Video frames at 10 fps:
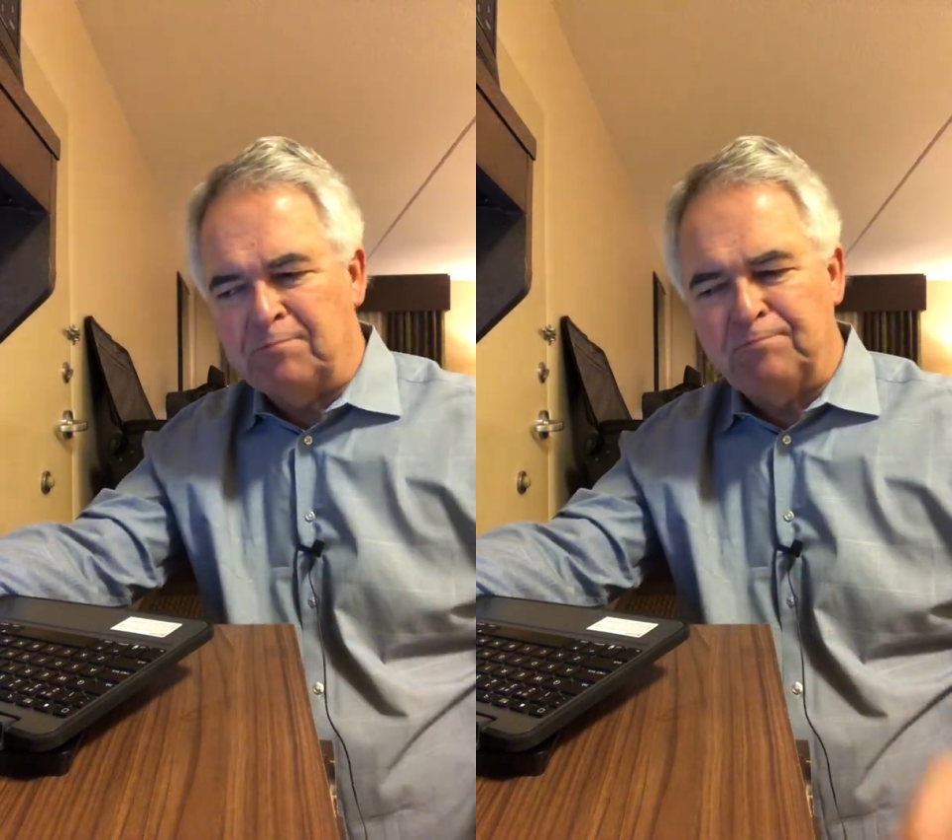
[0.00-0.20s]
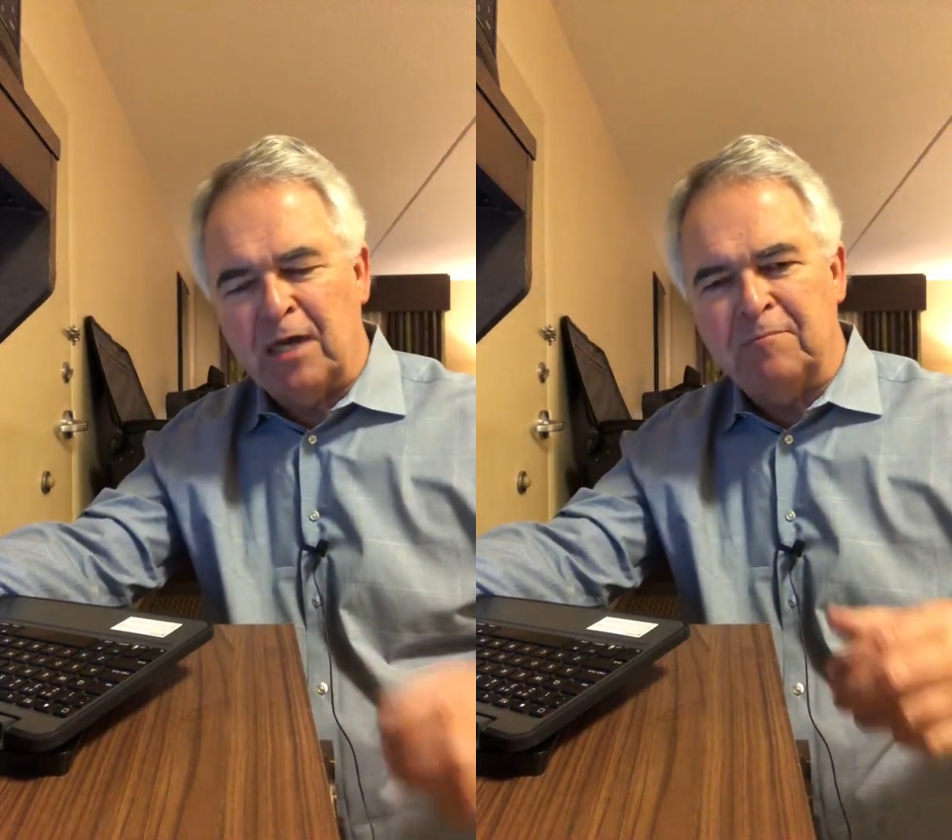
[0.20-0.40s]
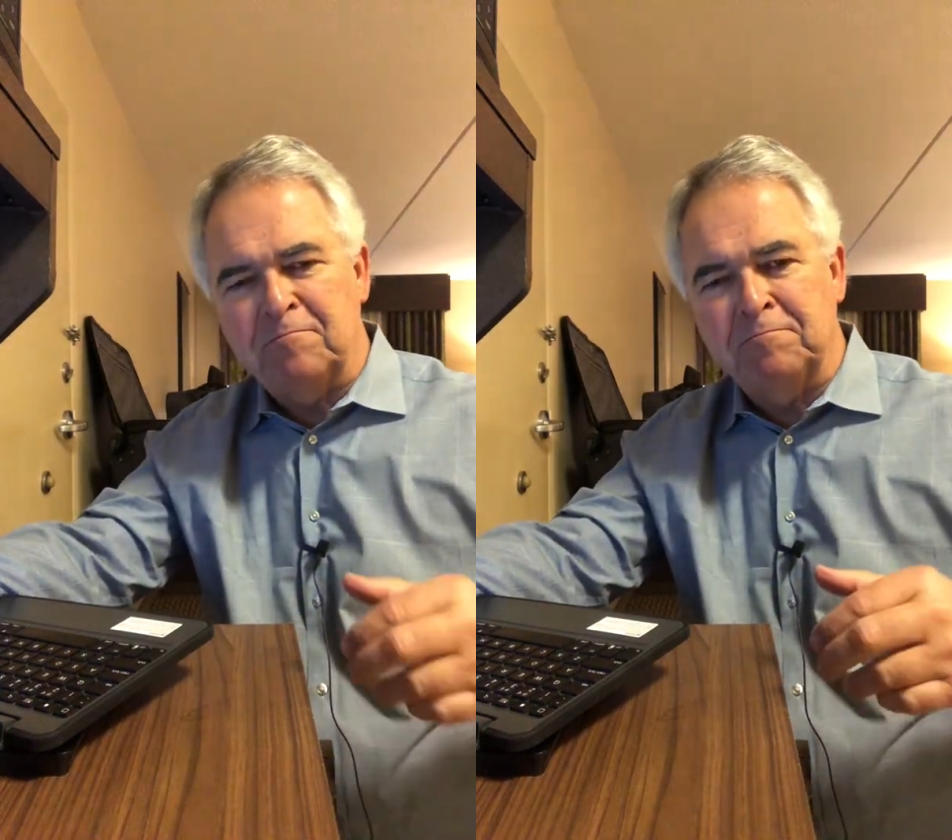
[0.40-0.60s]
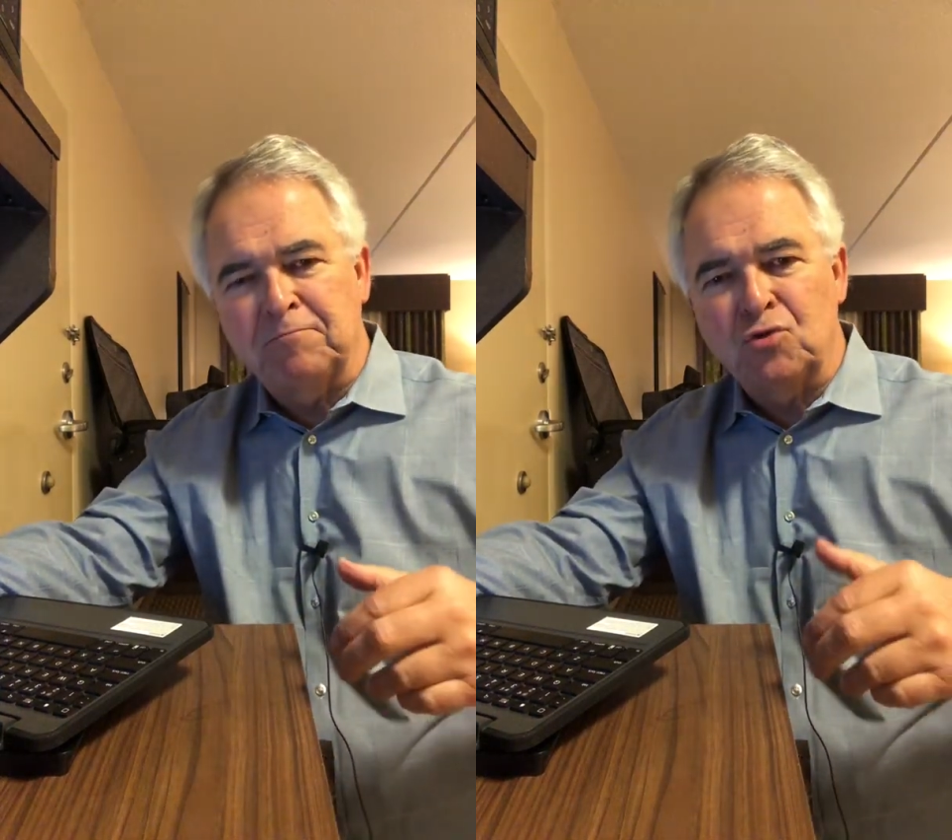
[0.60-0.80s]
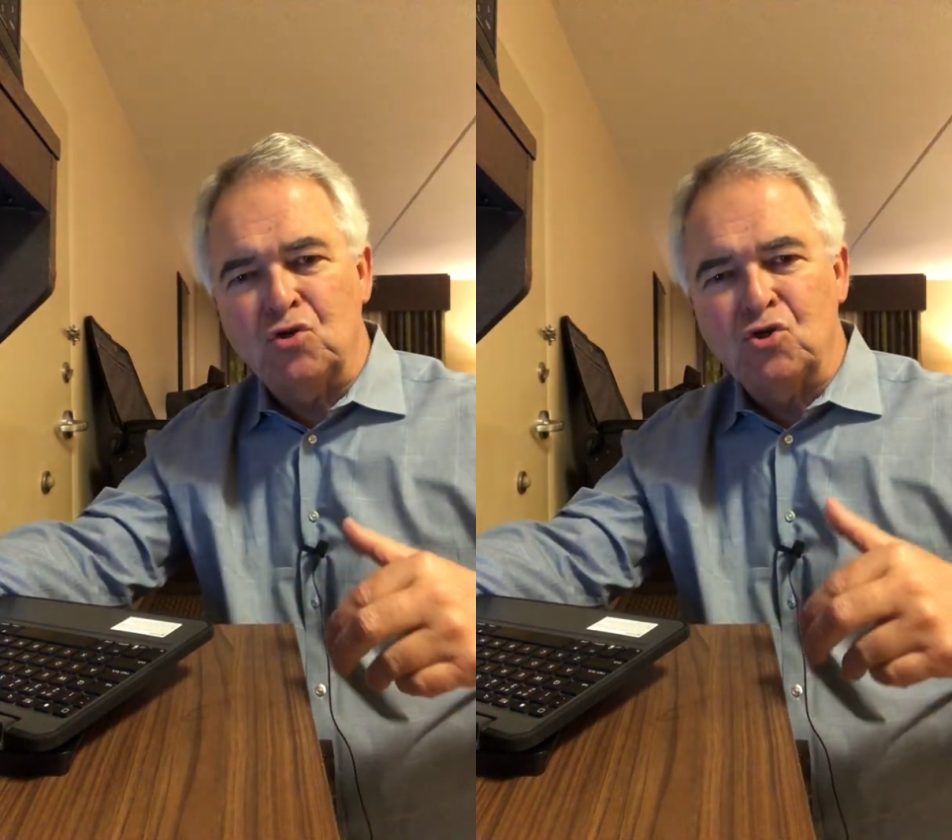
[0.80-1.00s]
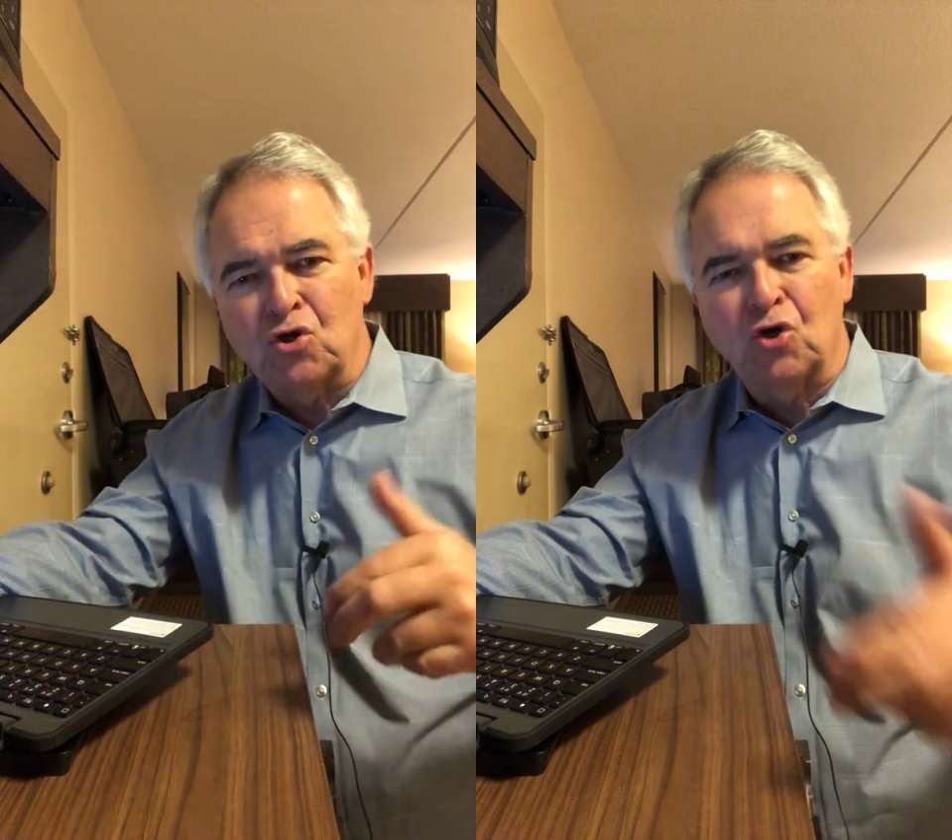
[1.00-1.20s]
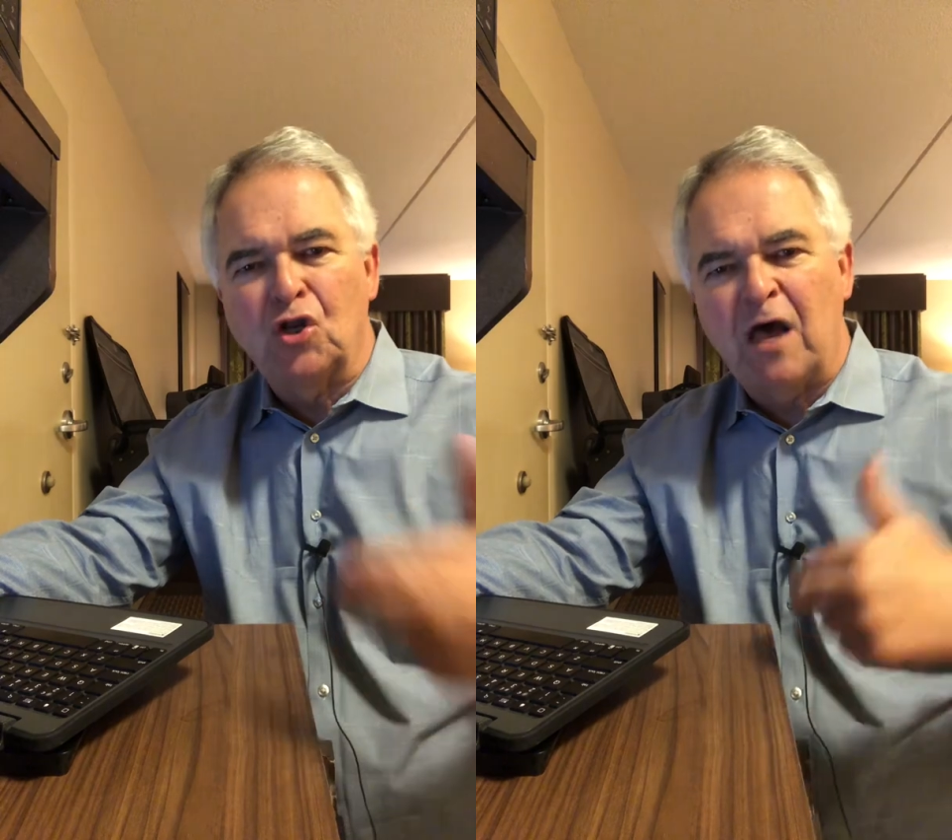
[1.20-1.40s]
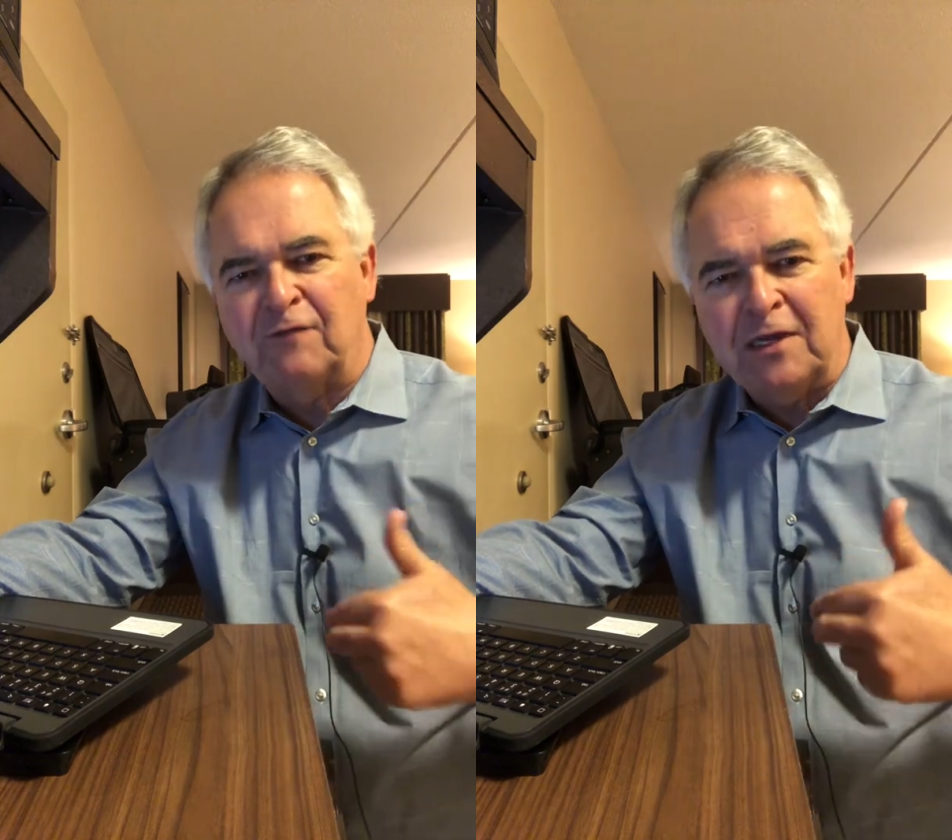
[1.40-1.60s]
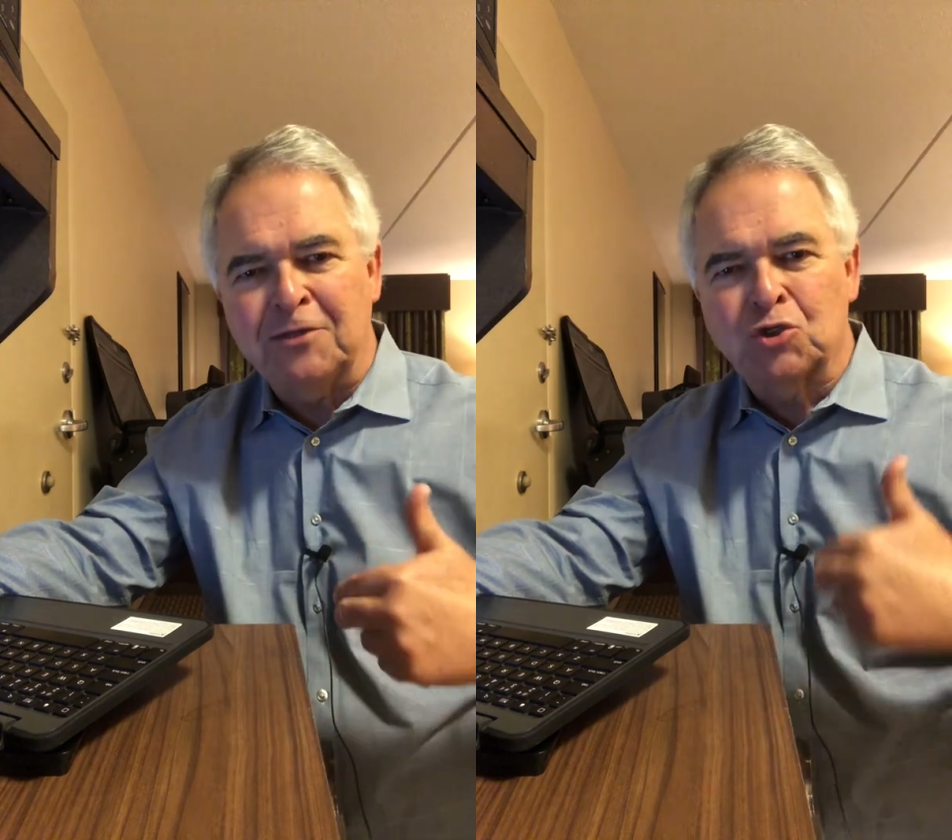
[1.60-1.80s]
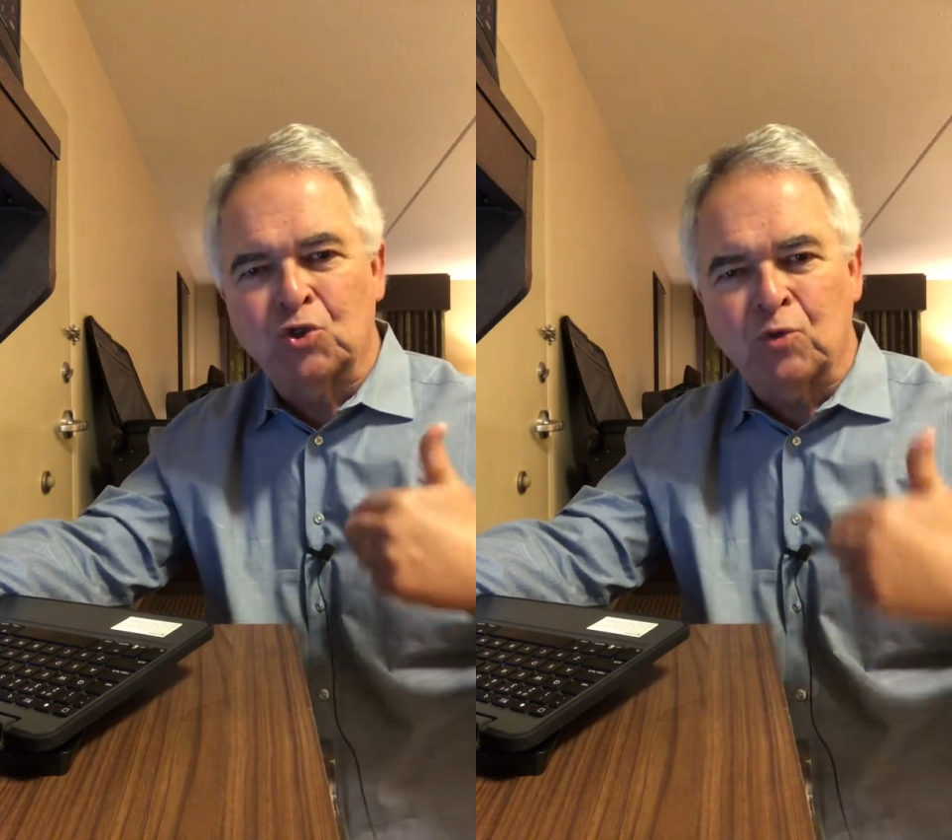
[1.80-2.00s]
But your loving
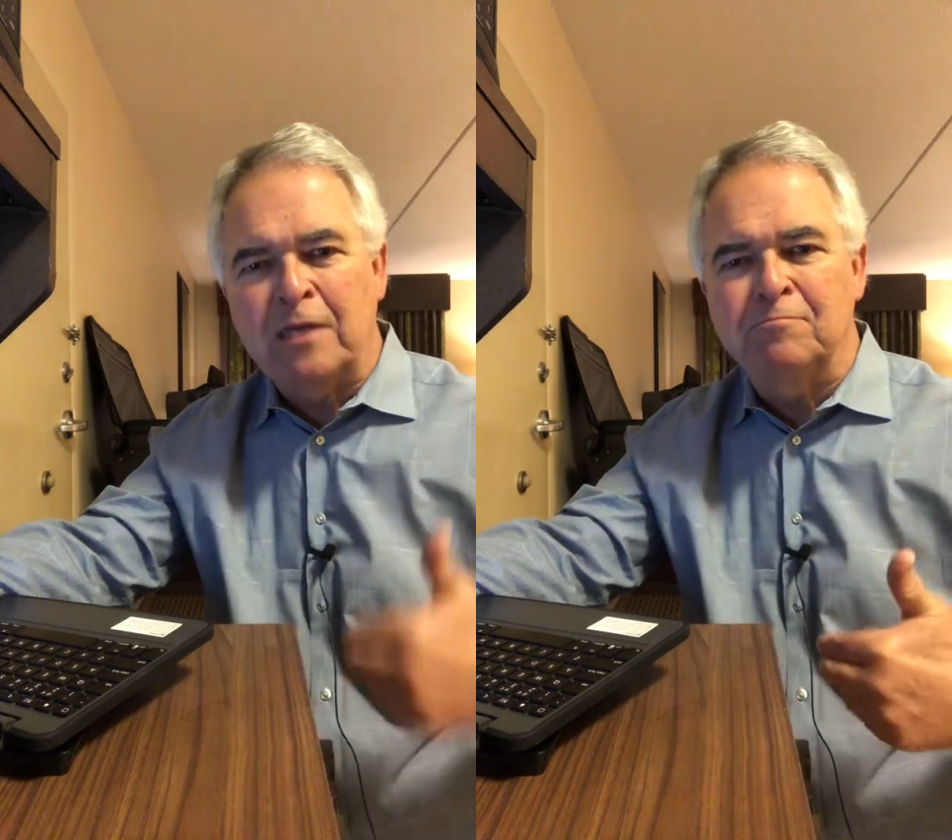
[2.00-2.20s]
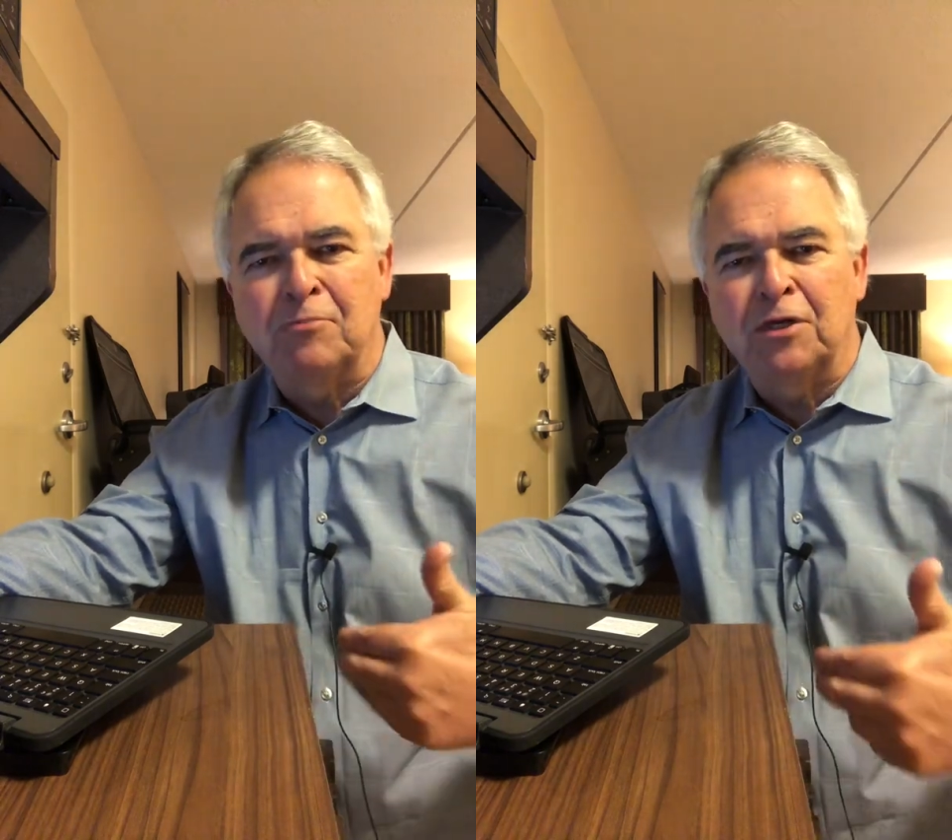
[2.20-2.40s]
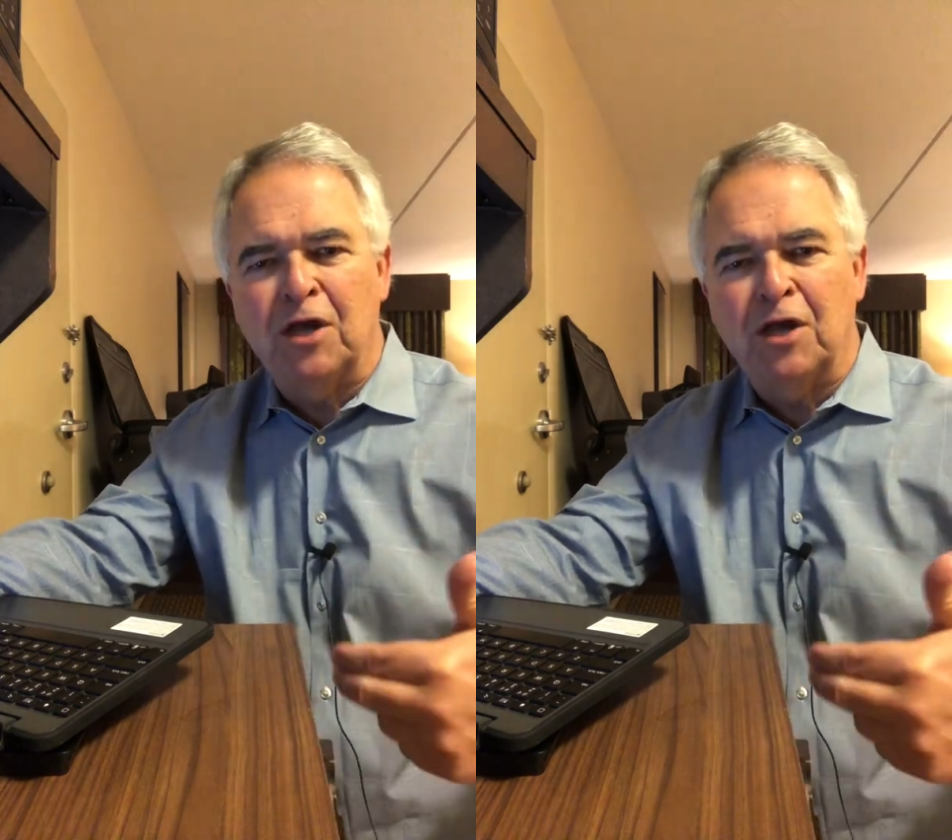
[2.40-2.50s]
treatment